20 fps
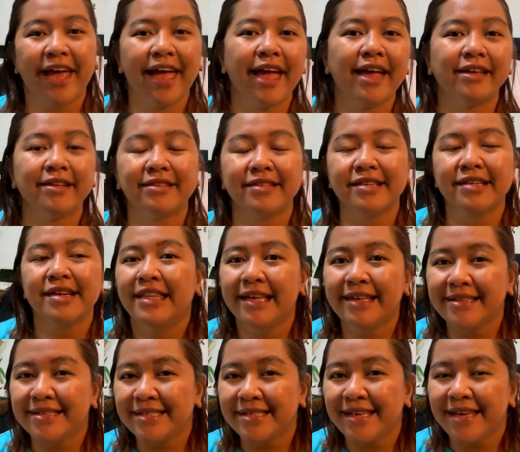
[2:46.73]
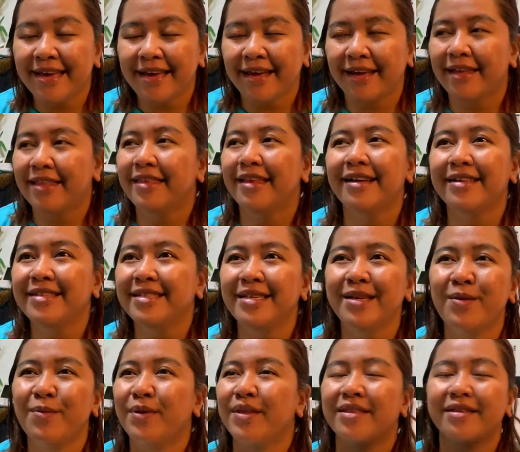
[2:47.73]
and let's see
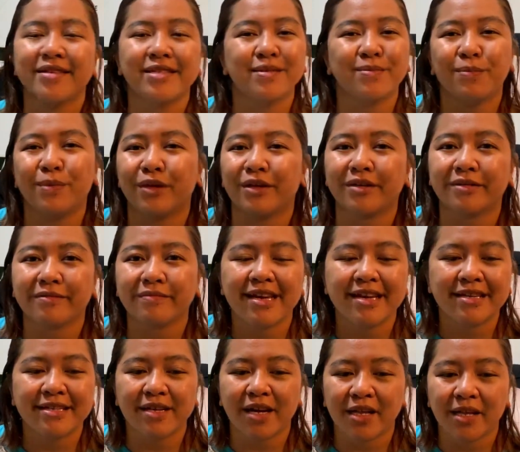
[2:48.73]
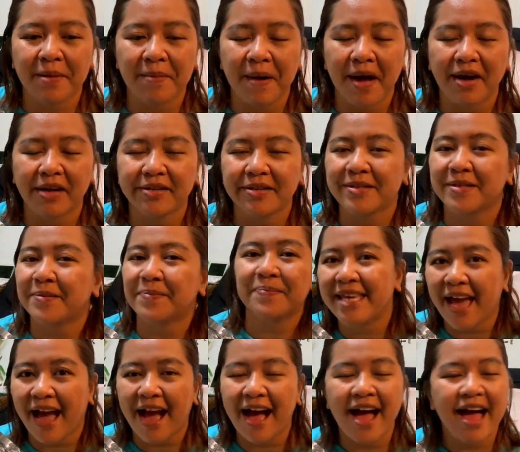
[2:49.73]
what this book is all about.
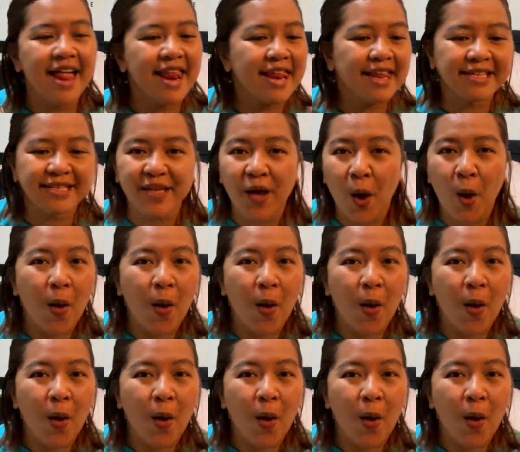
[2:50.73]
Yeah, let's go.